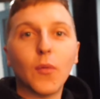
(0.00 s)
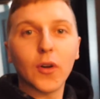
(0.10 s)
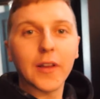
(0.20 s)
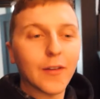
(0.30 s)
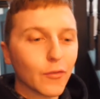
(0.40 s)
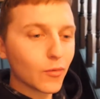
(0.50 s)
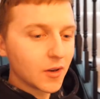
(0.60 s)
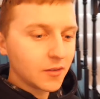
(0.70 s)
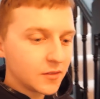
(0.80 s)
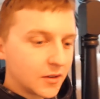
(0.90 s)
morning
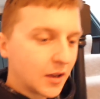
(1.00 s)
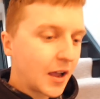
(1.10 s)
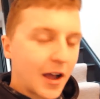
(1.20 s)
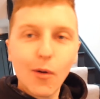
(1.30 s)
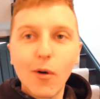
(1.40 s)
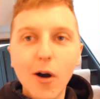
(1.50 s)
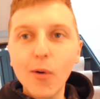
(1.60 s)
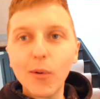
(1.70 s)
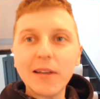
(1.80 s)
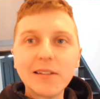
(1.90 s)
everyone, how
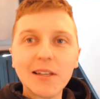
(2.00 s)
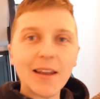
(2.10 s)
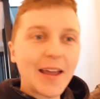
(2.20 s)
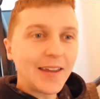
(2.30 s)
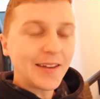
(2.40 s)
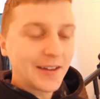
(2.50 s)
are we today?